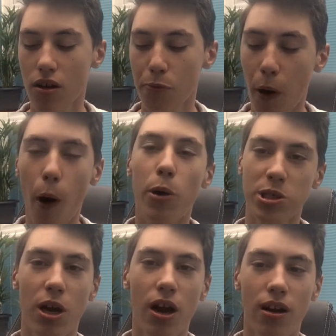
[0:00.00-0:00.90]

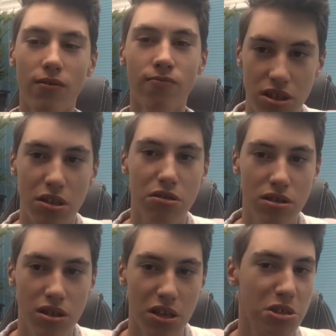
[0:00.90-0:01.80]
Porsche
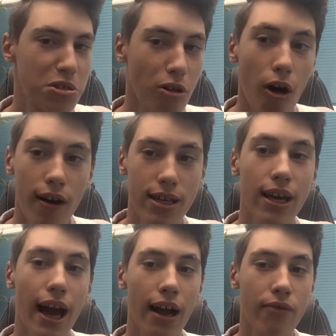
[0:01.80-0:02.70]
destroyed
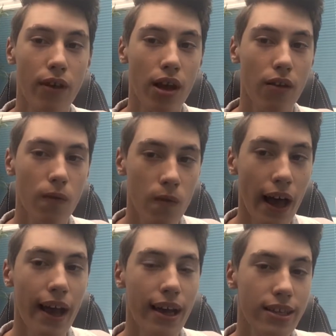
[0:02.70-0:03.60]
it and
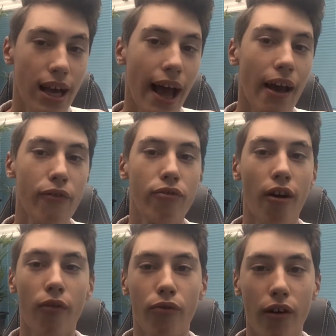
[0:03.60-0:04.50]
made
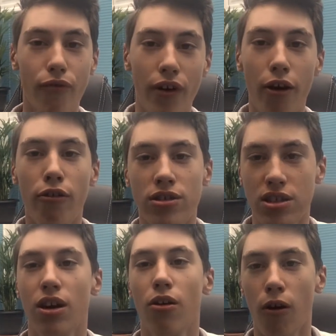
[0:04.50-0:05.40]
F1 feel
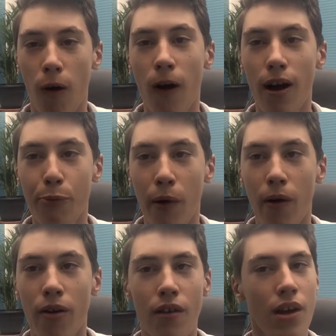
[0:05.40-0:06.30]
so
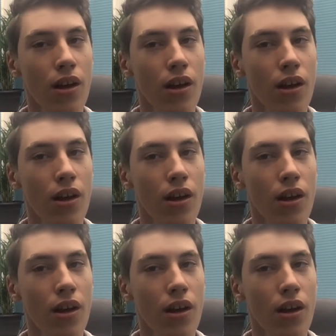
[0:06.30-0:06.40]
horrible.